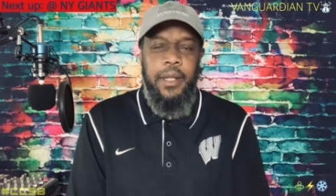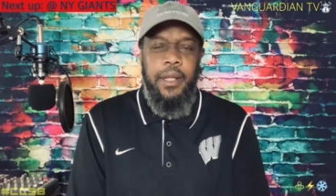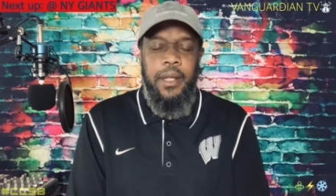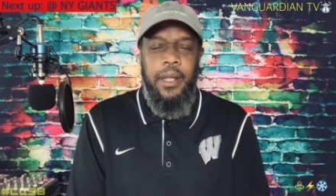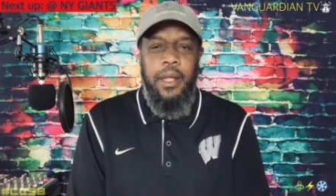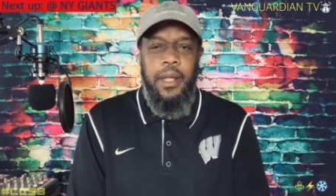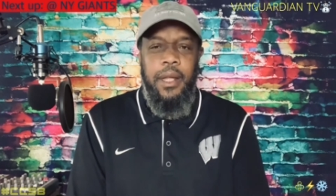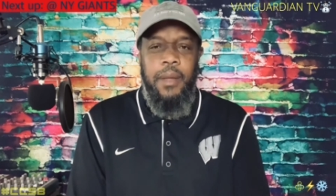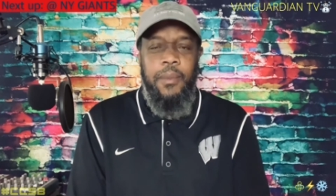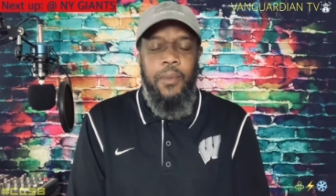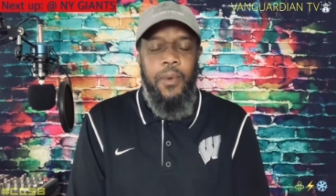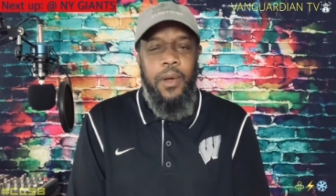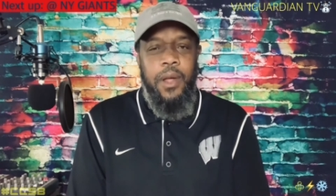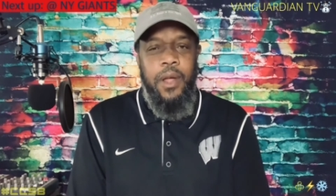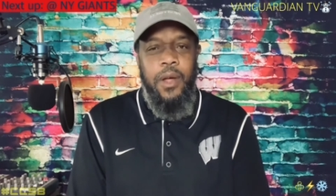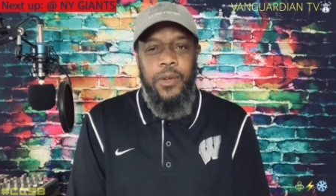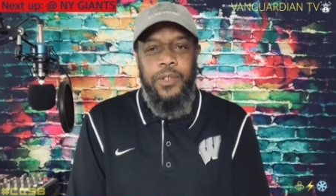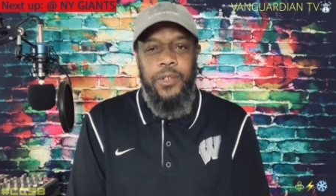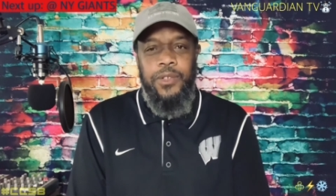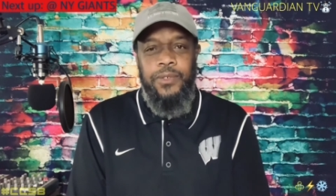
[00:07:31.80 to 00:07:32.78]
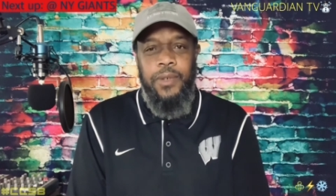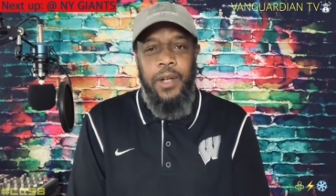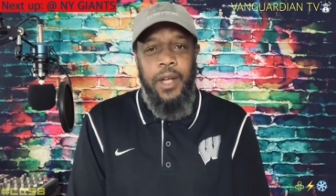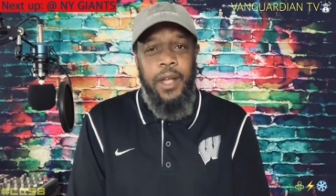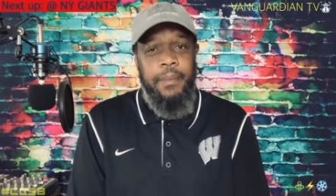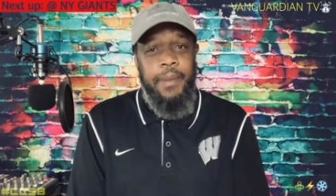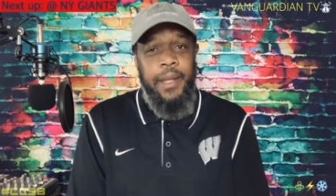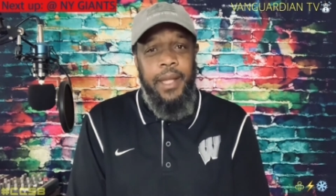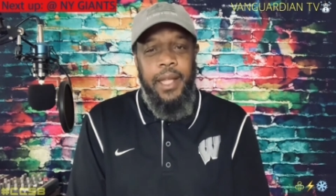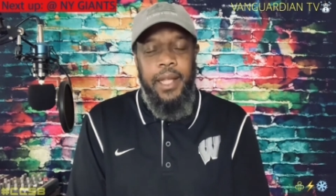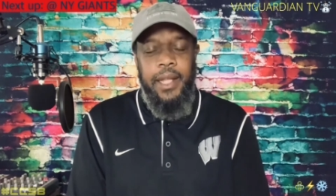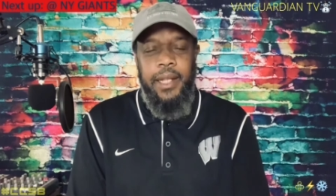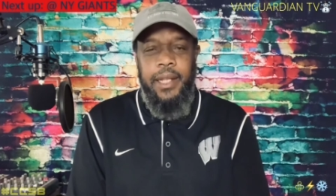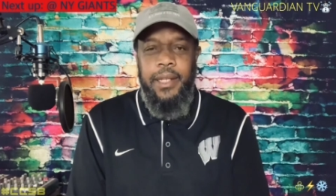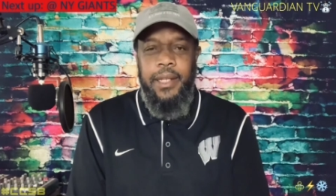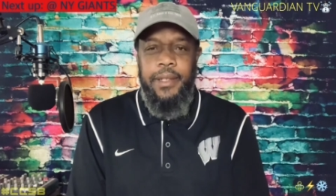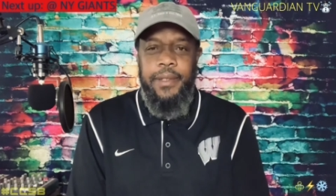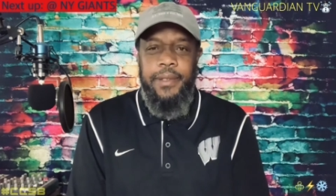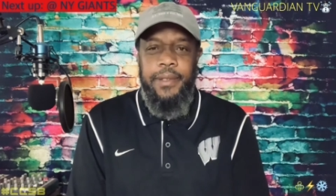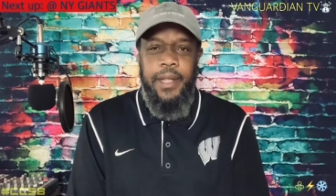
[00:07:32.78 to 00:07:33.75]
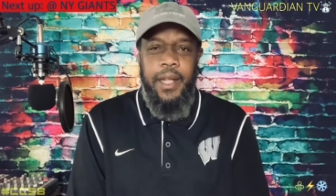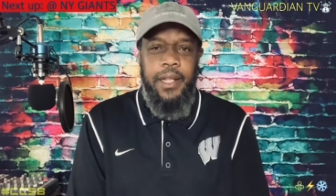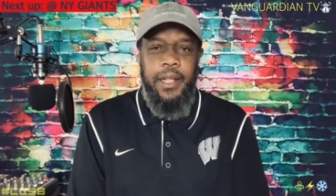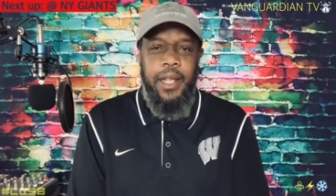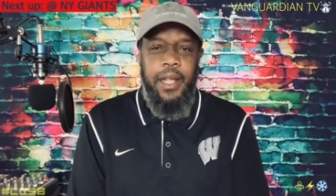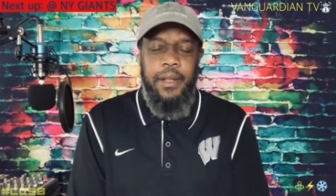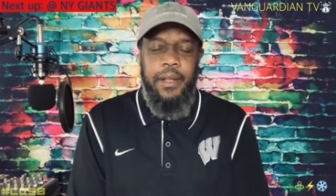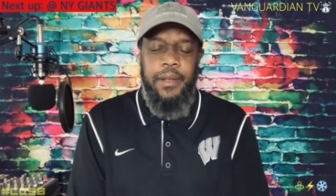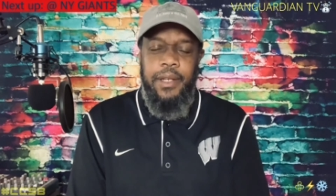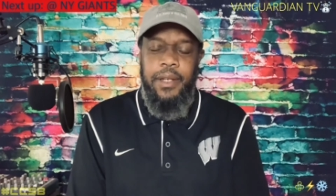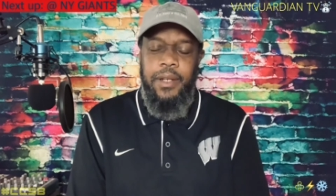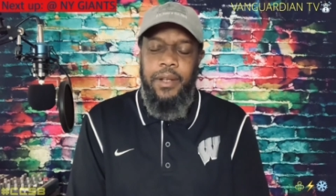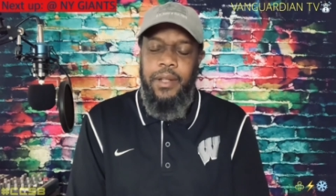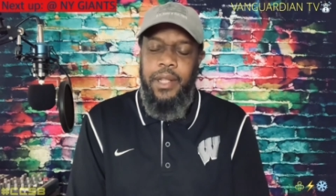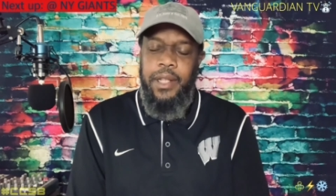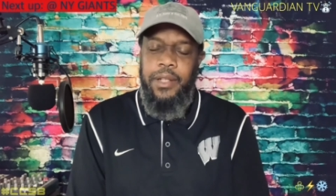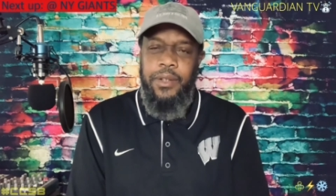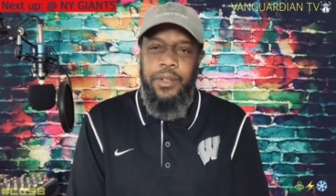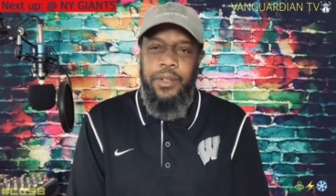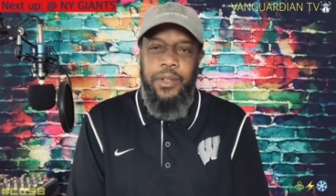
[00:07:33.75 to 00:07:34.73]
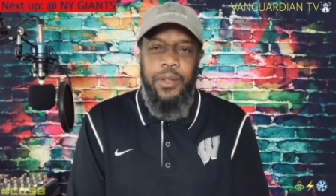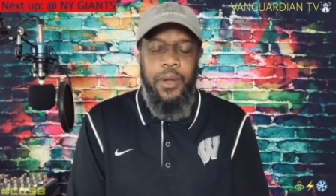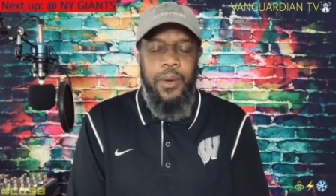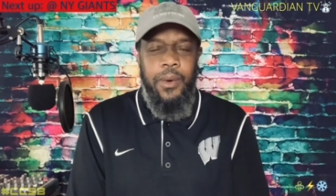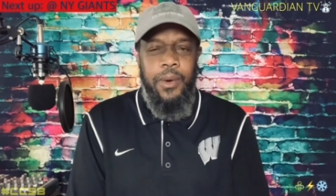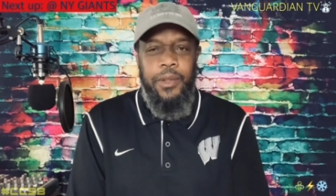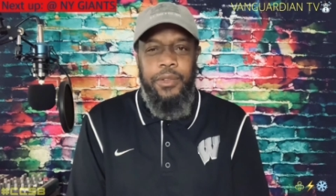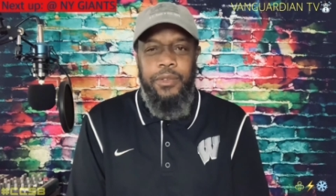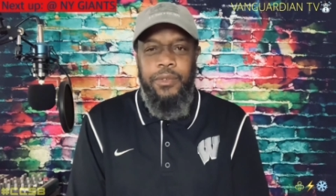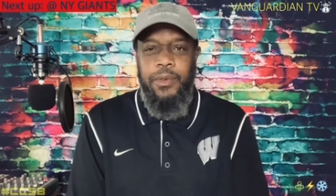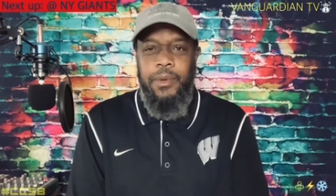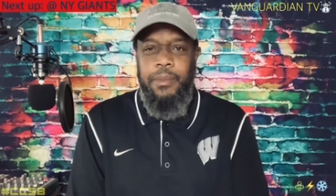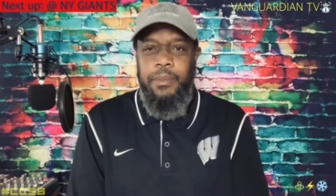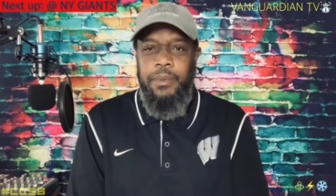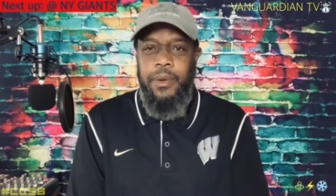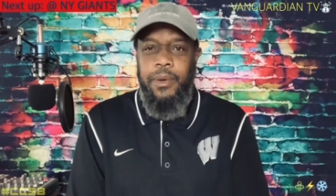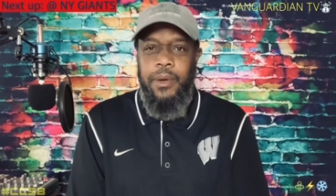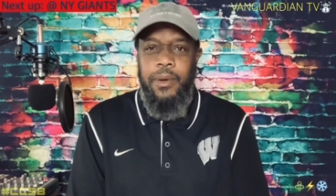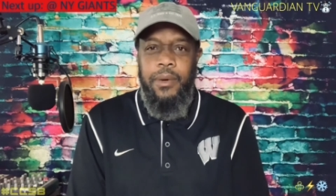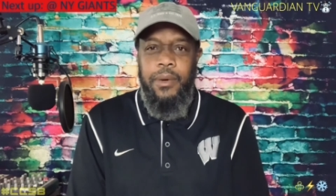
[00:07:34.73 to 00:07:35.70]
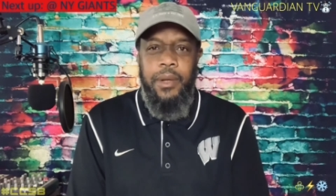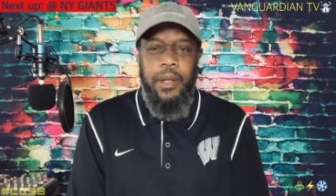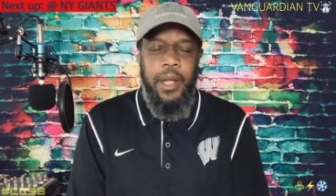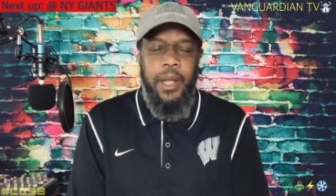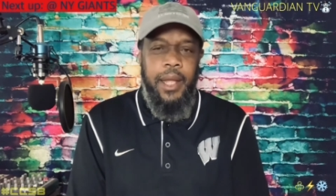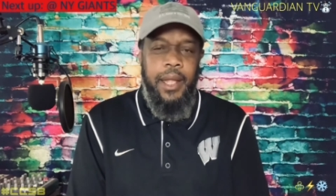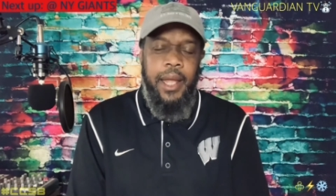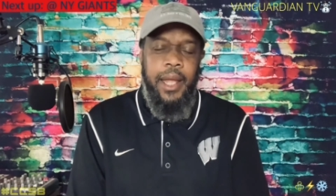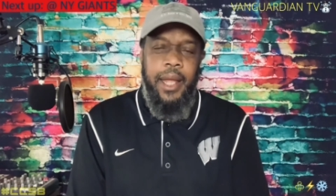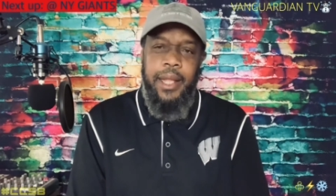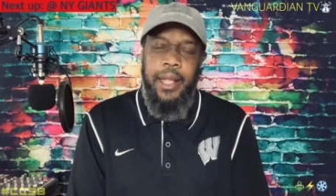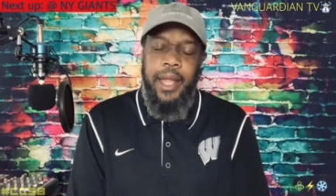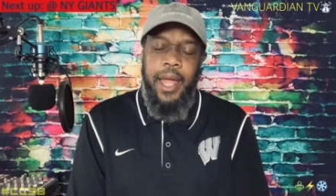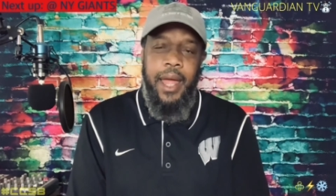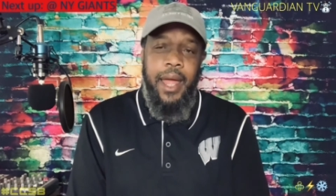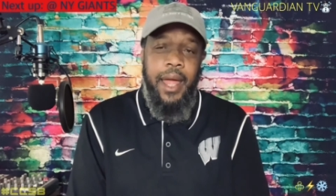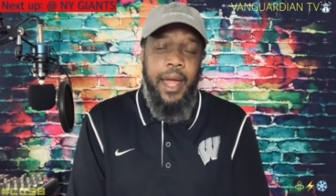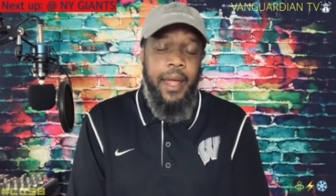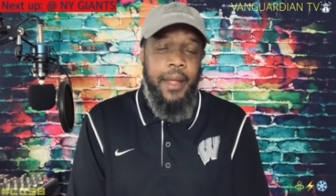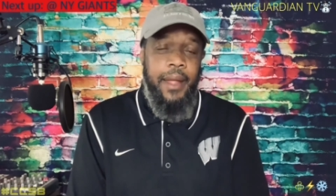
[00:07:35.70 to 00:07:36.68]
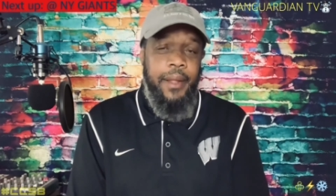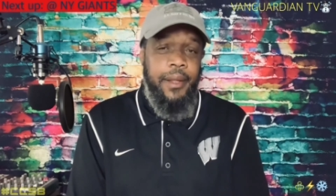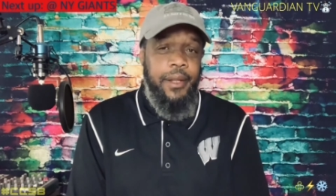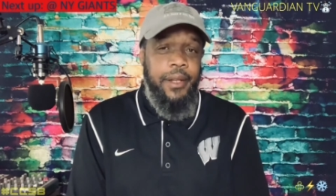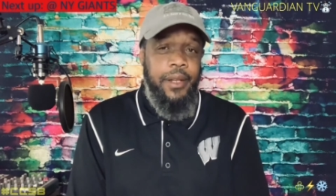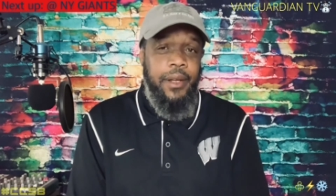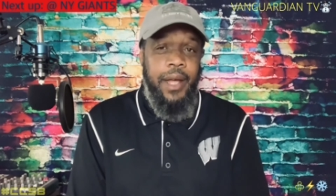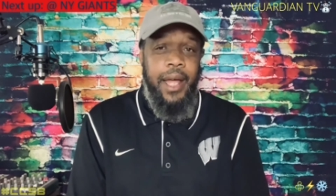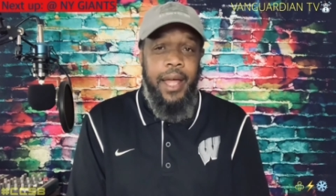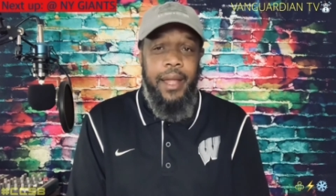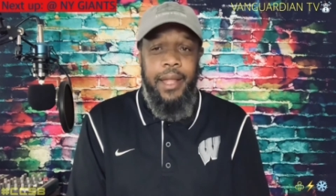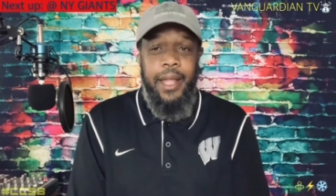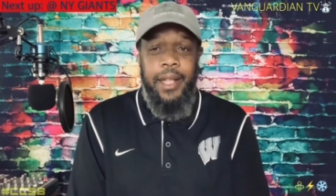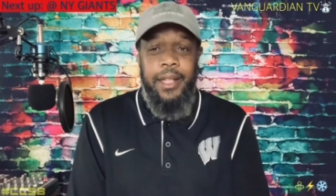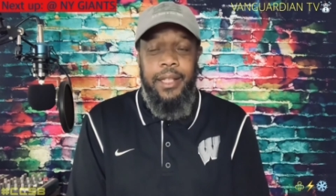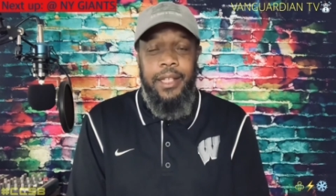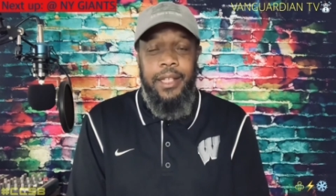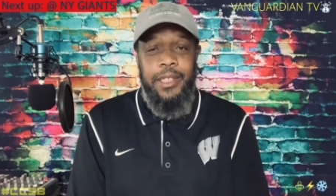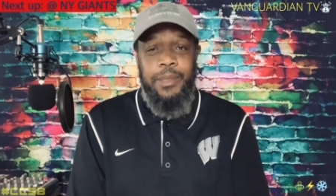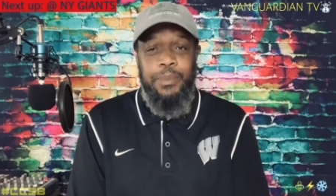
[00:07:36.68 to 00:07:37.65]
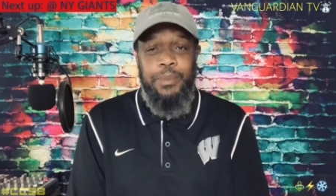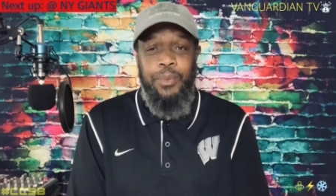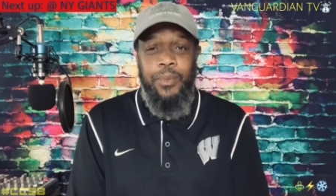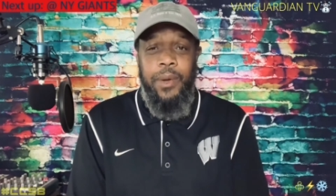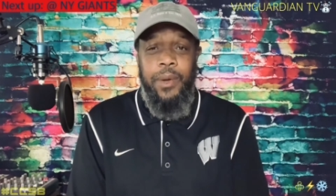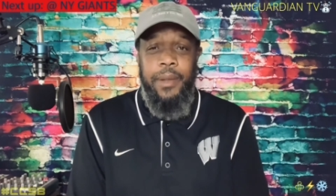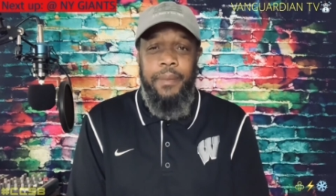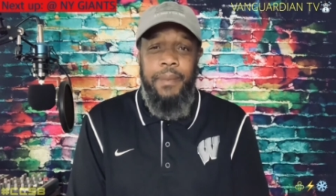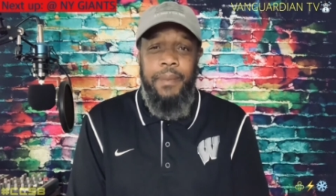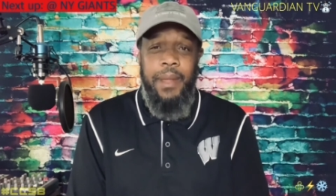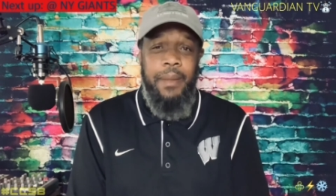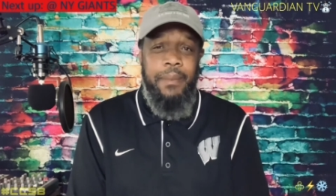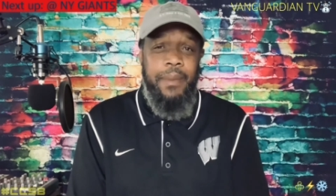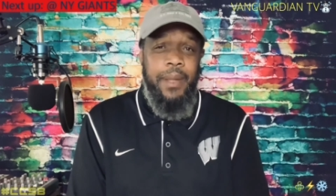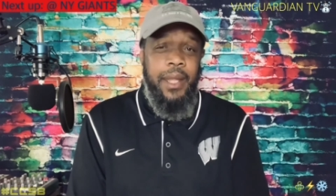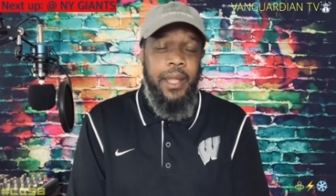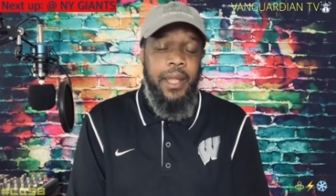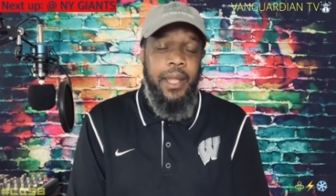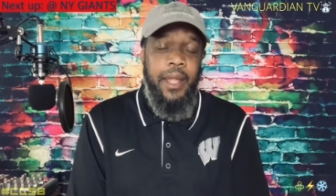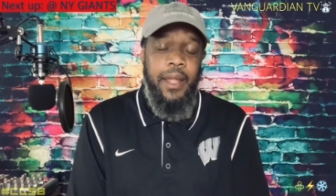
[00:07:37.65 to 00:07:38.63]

come on, Coach Ron, man. I, I, you know, I know you're going through it, bro. I, I, you know, at this point, maybe